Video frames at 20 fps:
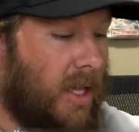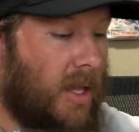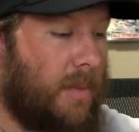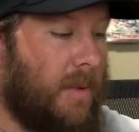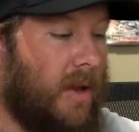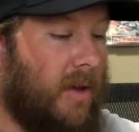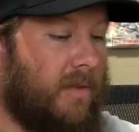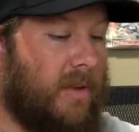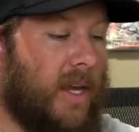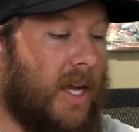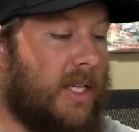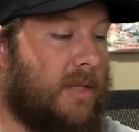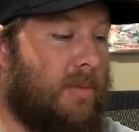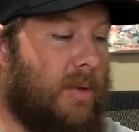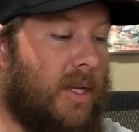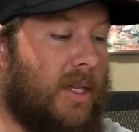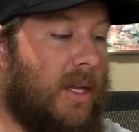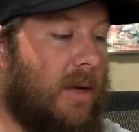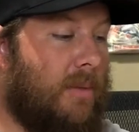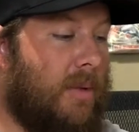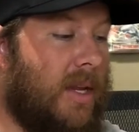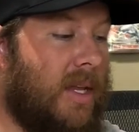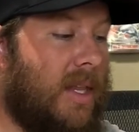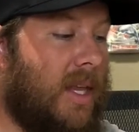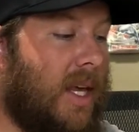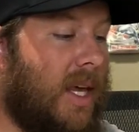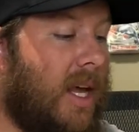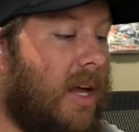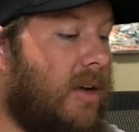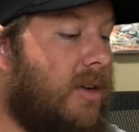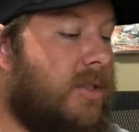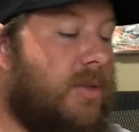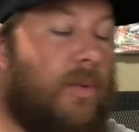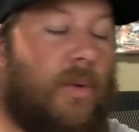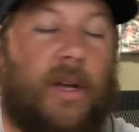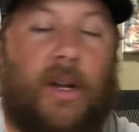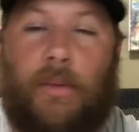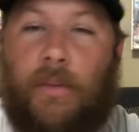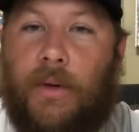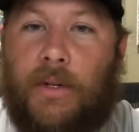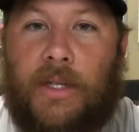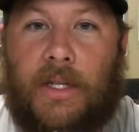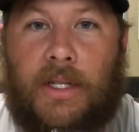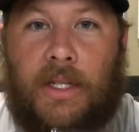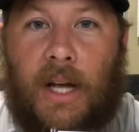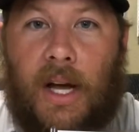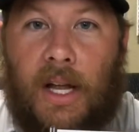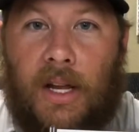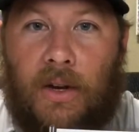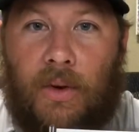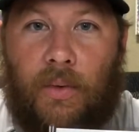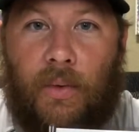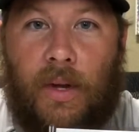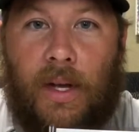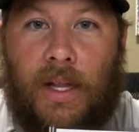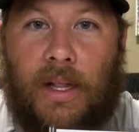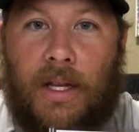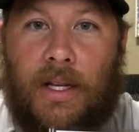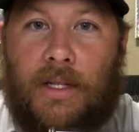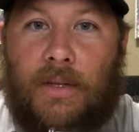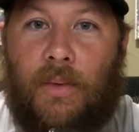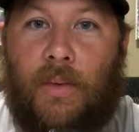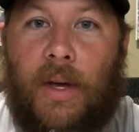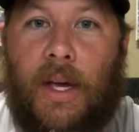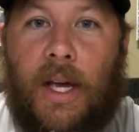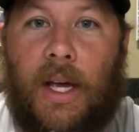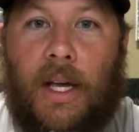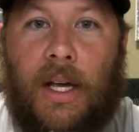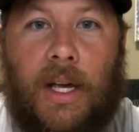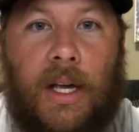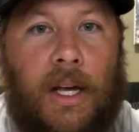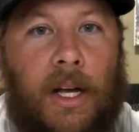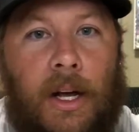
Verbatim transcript: Let me know if you guys picked up anything else, what you're most excited to read this week.